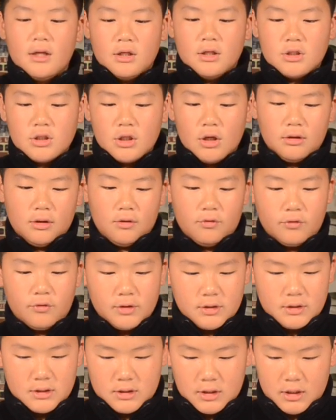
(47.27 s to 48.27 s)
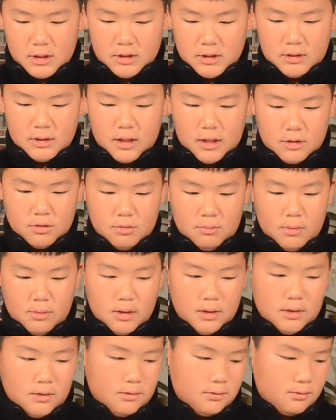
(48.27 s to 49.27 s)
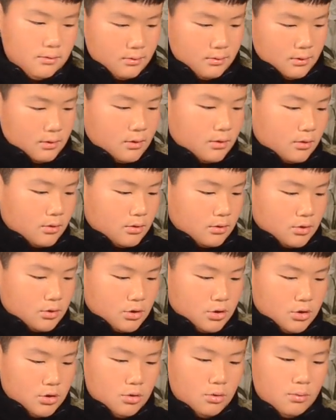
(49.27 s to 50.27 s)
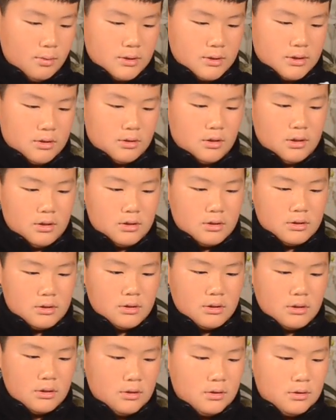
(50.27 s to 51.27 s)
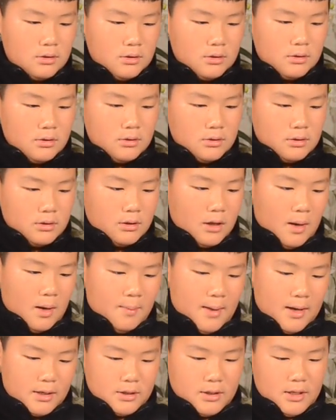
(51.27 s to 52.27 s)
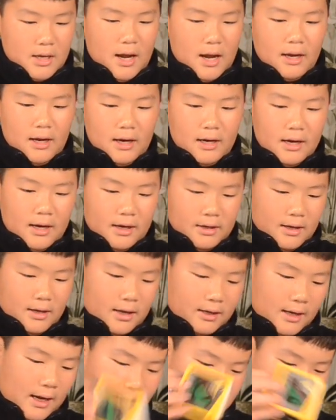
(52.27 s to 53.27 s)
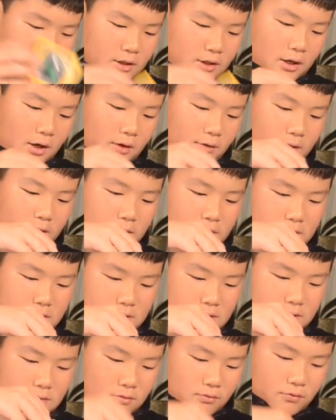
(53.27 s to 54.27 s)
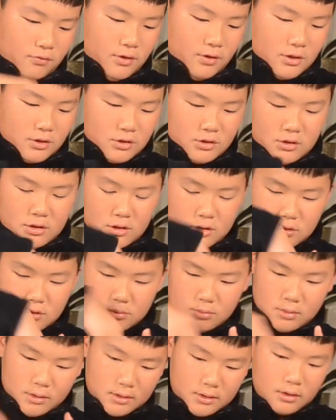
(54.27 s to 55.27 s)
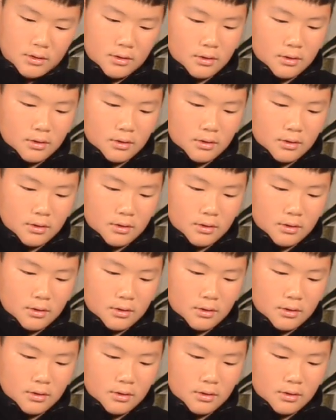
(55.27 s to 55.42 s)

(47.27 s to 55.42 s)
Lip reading: So the first thing that you wanna do is this. I actually already finished this one.